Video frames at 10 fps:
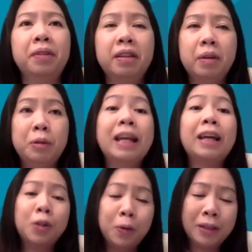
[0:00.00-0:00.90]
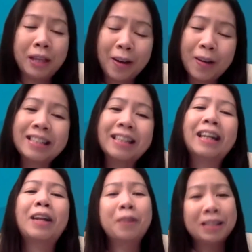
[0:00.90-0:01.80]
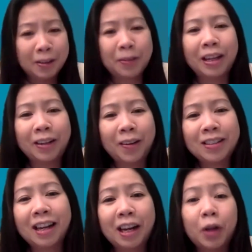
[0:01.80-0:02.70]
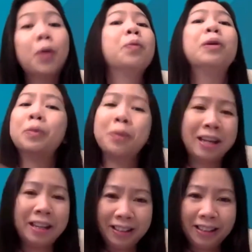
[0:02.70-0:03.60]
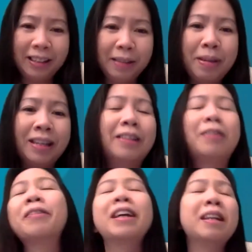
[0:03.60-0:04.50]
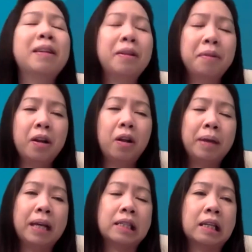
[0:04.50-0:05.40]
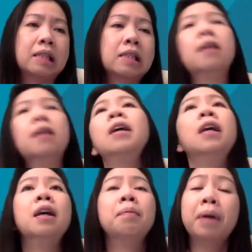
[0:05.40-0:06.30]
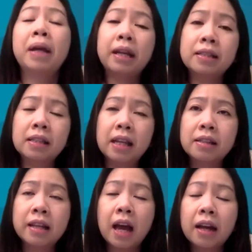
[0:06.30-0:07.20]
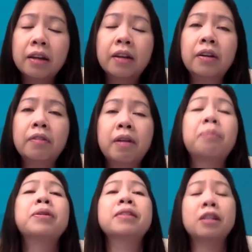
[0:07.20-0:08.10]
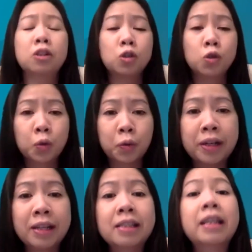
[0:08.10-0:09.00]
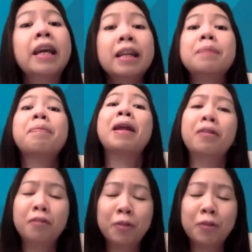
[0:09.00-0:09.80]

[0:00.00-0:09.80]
they would like to own that content, and once they own that content, it can go worldwide immediately, right? It all makes sense. But it's the underrepresented stories, the independent